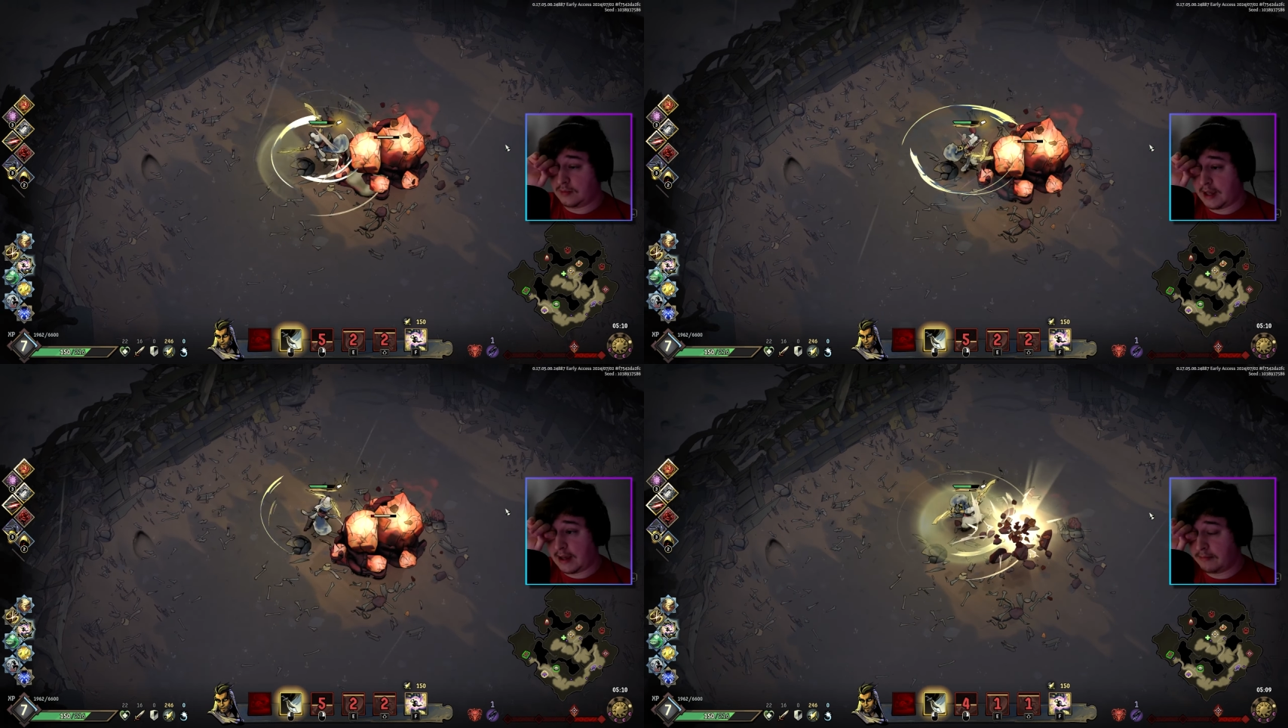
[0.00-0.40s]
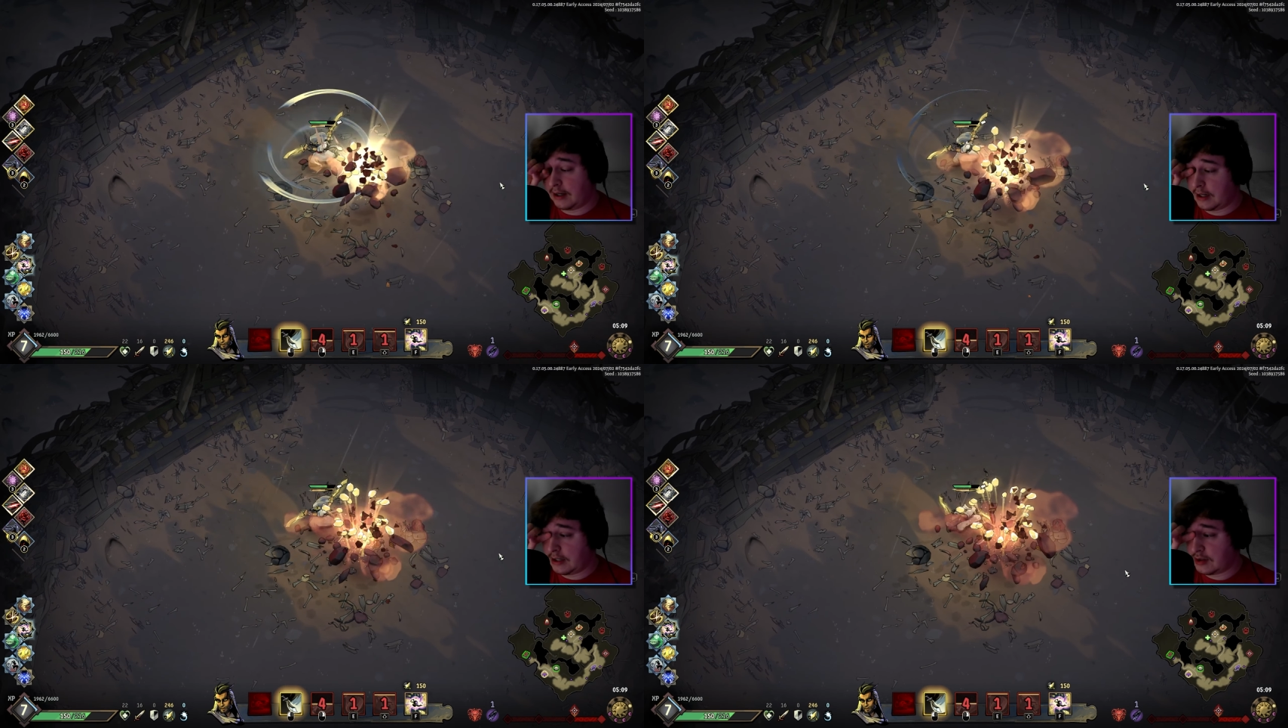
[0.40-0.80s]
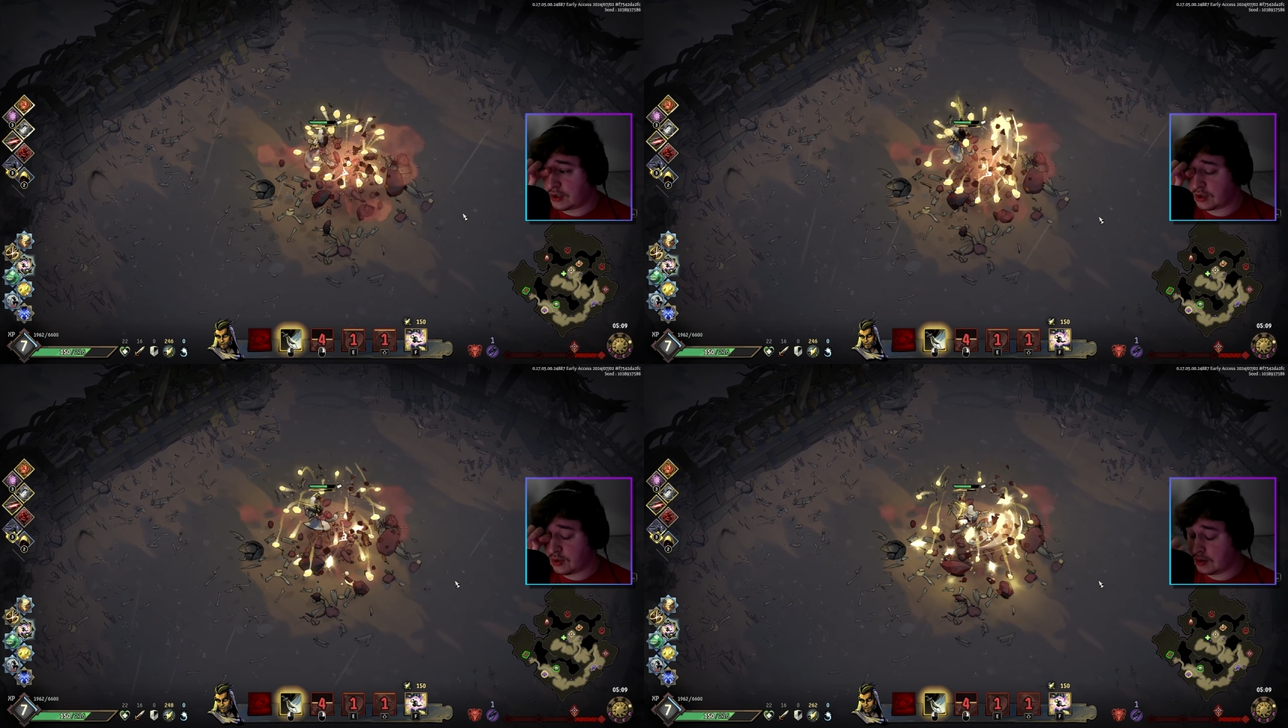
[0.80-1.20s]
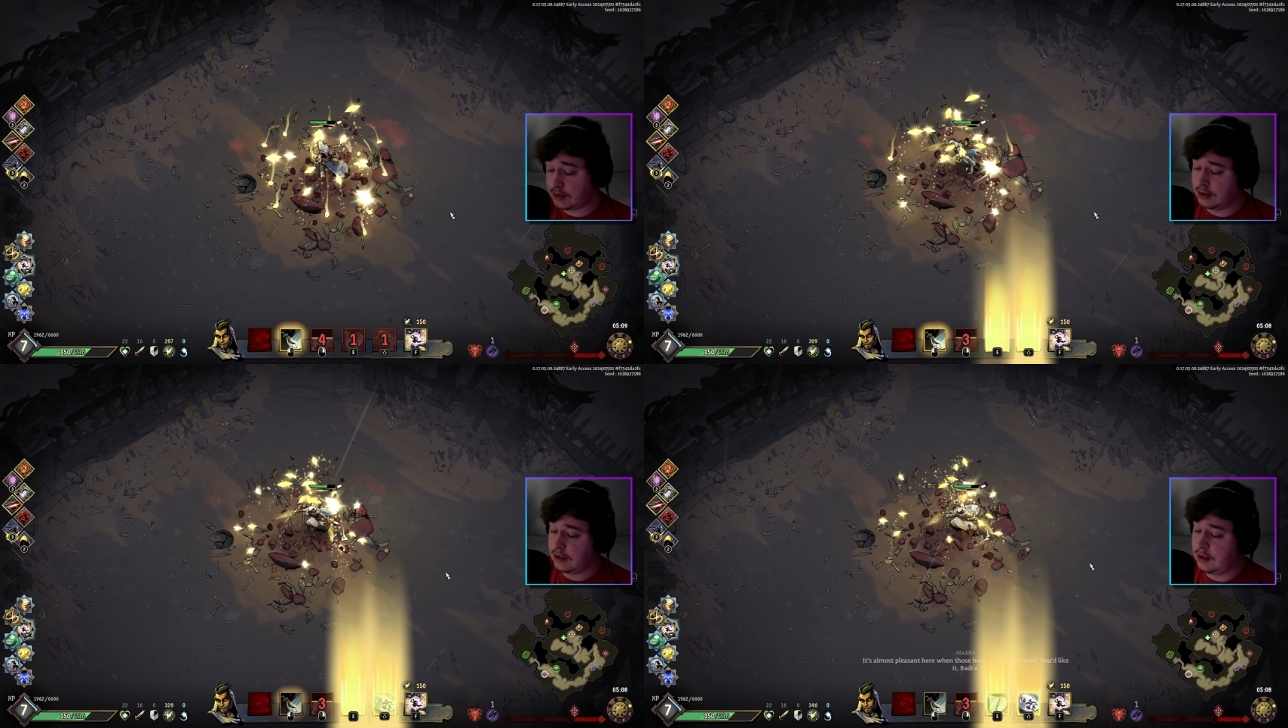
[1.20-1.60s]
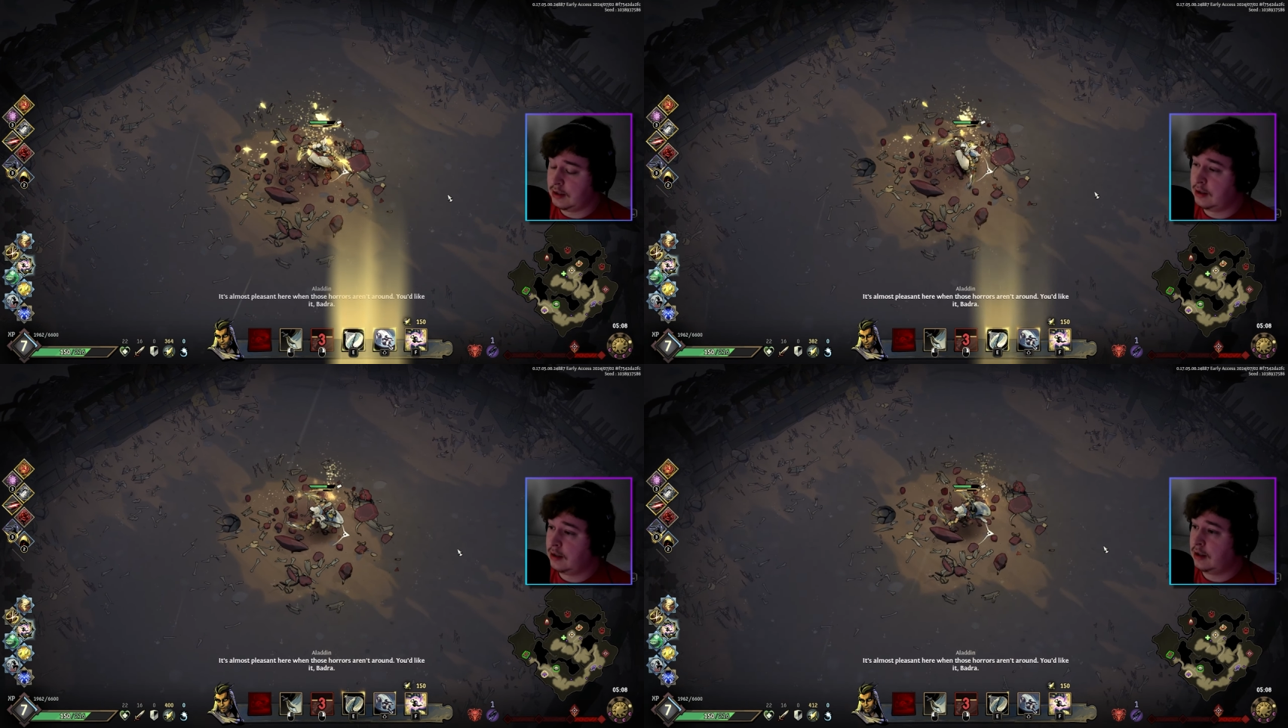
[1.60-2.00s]
Yeah, I'm not going to use his ult
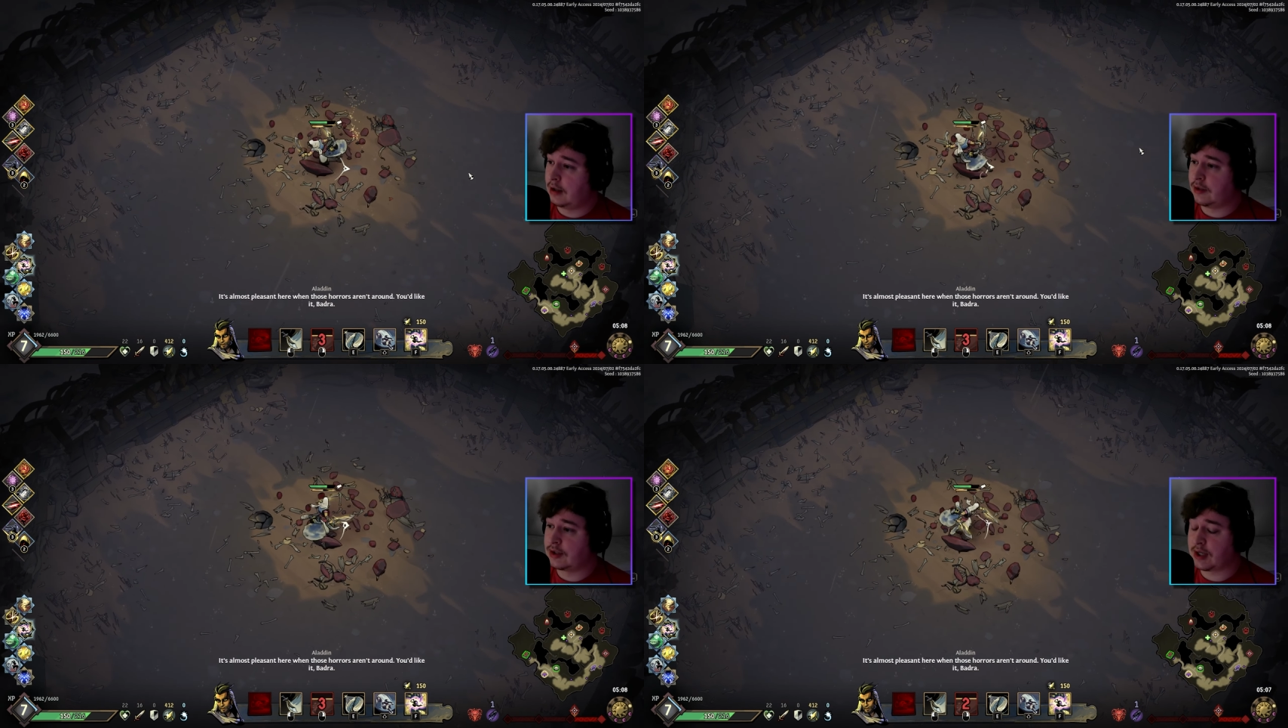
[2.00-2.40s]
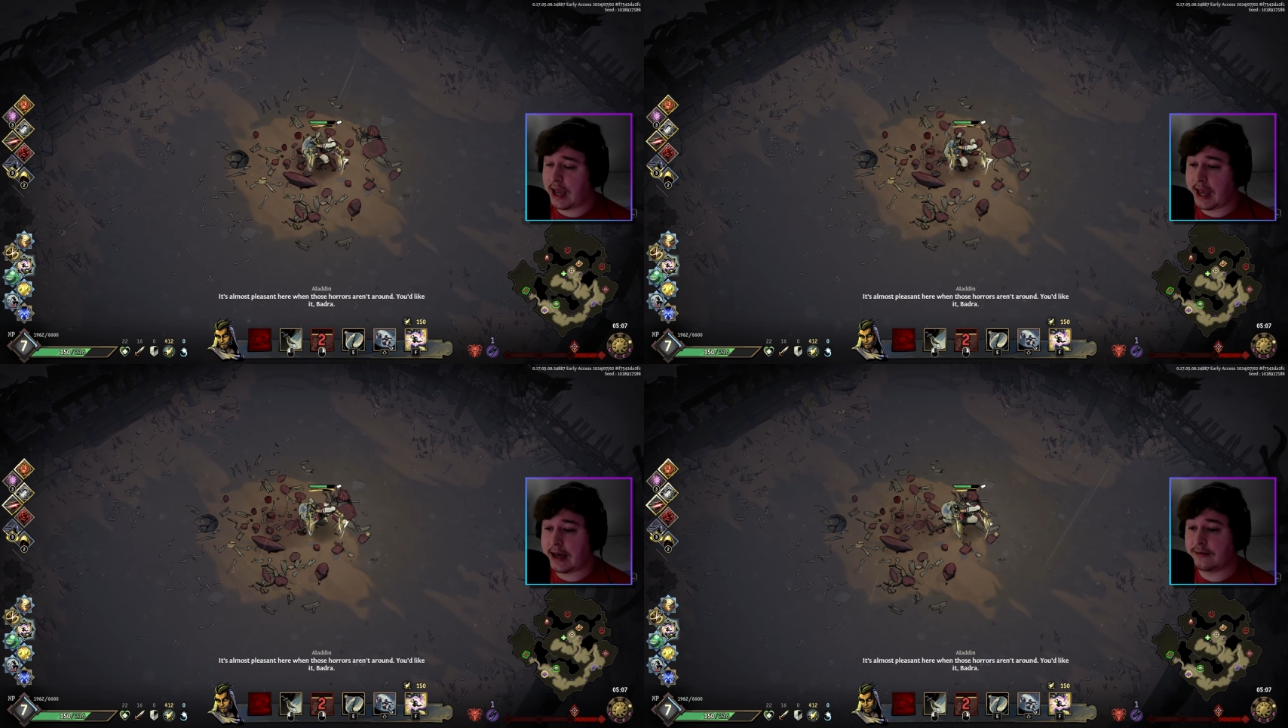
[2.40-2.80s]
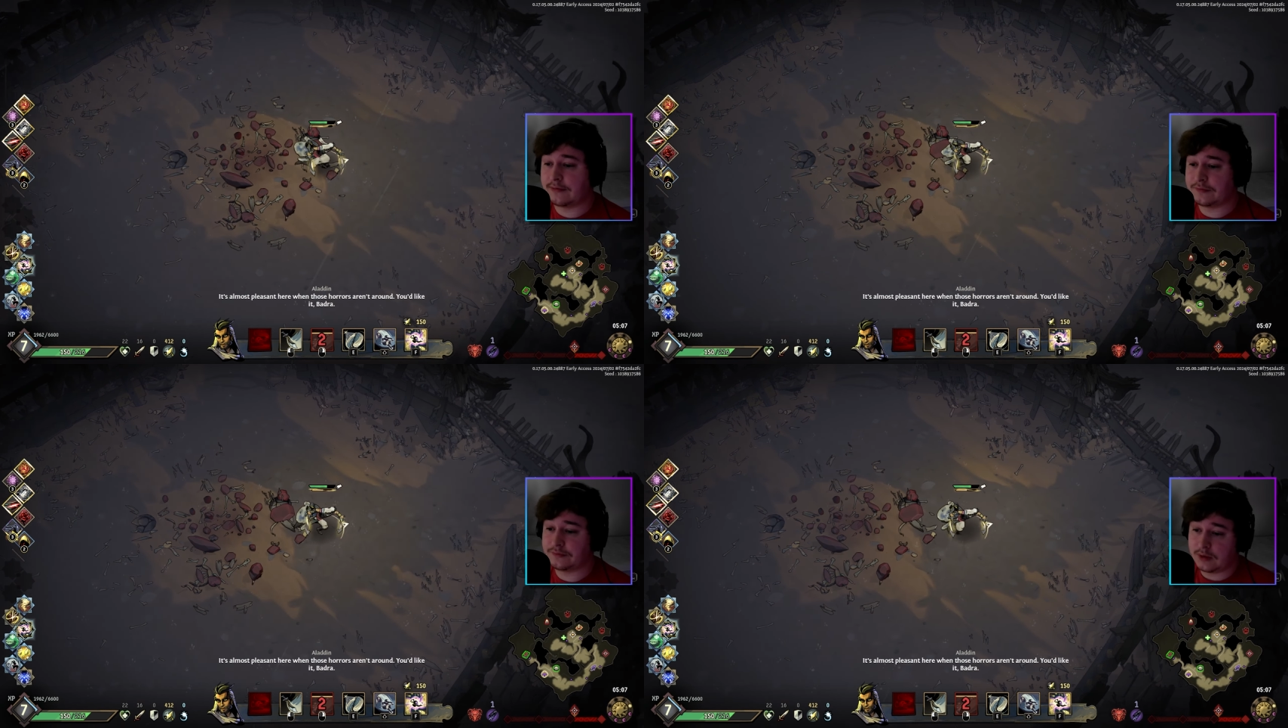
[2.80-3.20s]
unless I have...